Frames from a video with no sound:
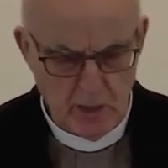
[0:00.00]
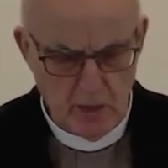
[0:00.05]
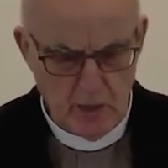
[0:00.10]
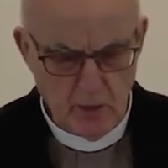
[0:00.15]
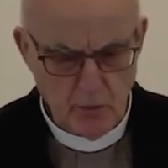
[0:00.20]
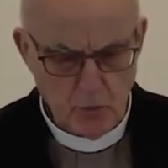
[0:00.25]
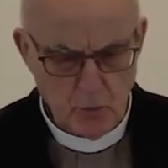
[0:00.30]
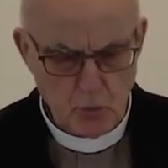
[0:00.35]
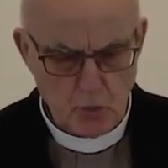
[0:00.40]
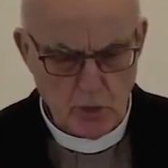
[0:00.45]

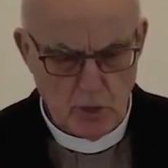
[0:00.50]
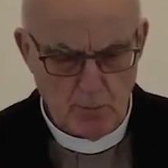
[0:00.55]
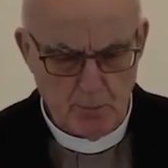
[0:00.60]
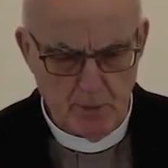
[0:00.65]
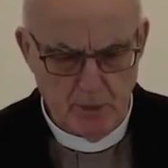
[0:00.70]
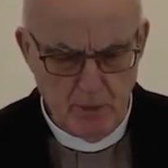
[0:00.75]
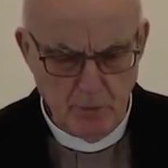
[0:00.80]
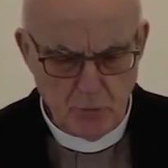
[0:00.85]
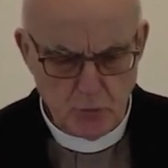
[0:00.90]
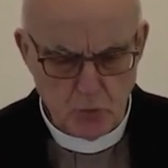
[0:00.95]
You shall be
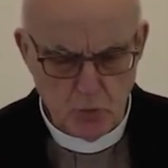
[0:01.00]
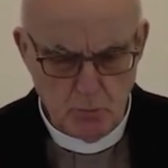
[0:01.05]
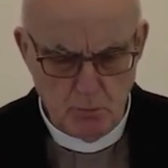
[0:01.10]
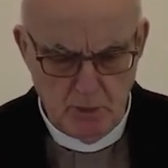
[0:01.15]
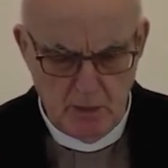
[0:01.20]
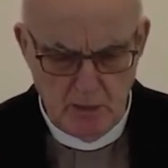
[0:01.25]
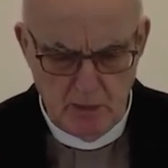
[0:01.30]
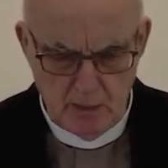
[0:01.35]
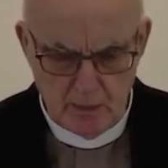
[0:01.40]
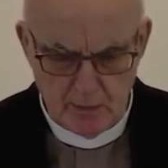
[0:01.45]
unto
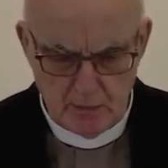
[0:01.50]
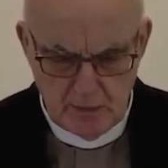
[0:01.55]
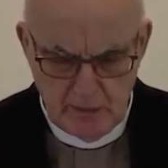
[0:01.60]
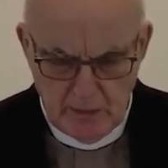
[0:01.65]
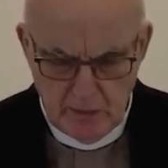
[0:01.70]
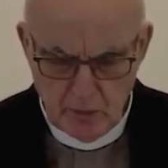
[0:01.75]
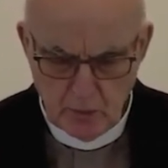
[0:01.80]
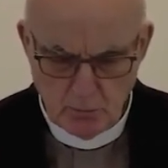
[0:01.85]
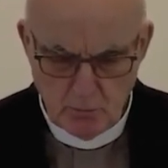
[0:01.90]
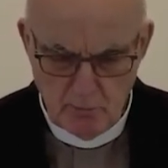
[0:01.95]
me a
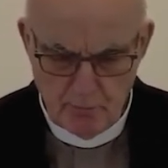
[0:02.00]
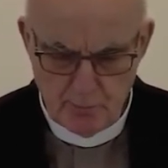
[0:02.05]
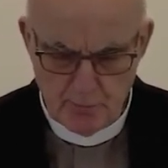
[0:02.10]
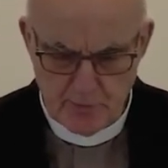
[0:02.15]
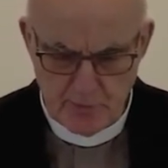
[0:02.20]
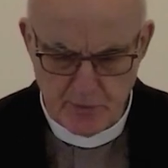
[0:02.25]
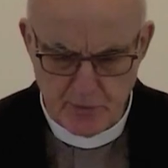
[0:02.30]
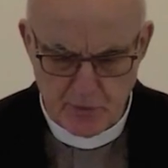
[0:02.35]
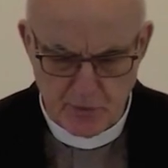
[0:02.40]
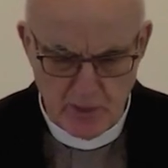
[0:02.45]
kingdom of
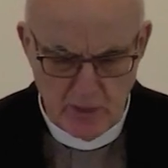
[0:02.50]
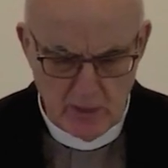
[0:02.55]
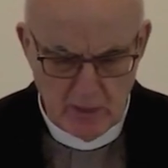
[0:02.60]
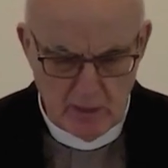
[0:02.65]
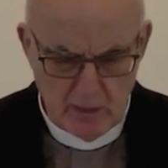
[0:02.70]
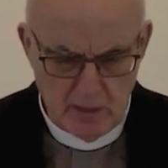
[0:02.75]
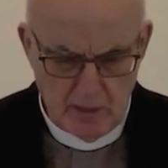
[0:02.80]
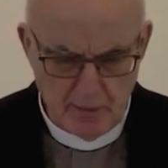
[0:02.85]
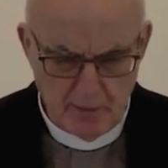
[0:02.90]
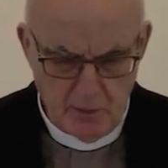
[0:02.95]
priests
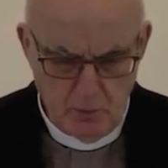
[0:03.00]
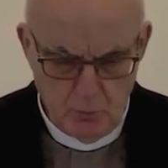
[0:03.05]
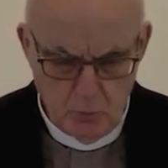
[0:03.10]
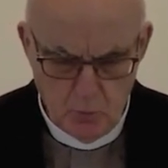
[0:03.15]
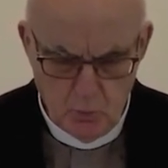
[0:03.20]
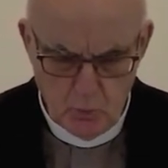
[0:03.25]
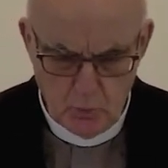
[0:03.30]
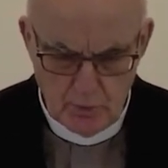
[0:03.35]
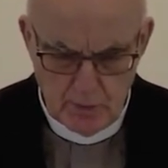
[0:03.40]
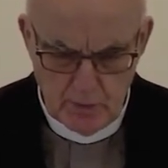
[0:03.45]
and a
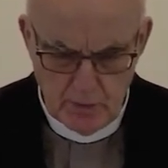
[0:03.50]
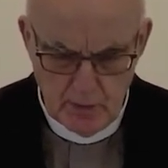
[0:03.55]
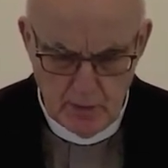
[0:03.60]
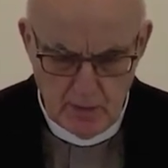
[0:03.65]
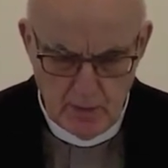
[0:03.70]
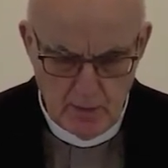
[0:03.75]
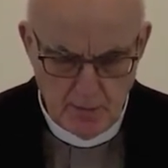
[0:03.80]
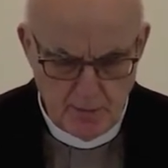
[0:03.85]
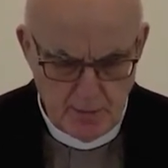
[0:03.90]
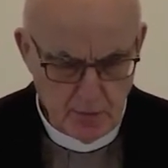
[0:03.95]
holy
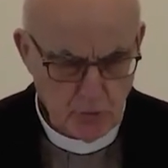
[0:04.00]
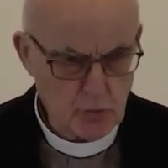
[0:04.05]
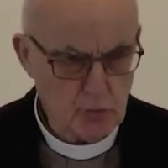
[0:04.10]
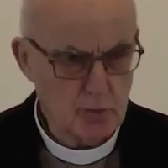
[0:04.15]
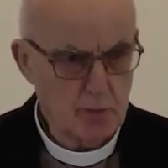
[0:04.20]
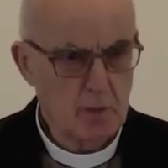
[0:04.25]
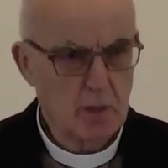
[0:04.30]
nation.